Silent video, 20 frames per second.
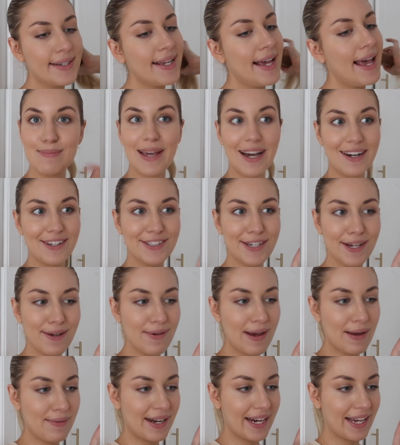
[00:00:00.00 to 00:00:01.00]
But yeah, I'll show
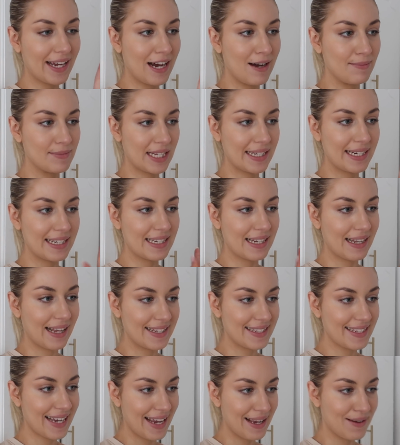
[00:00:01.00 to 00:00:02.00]
you it when it comes. I need to
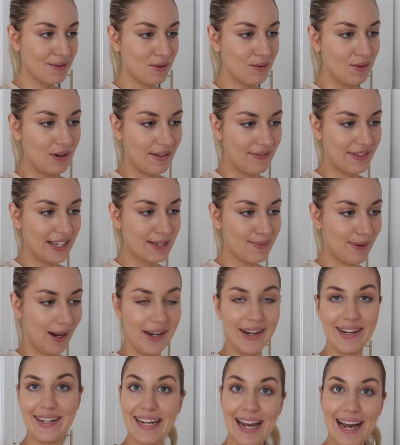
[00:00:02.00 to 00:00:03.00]
like take all of this
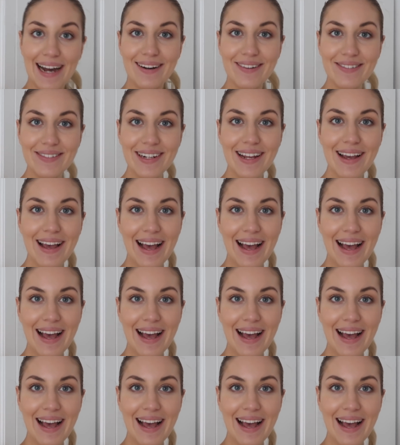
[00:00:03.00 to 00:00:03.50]
one down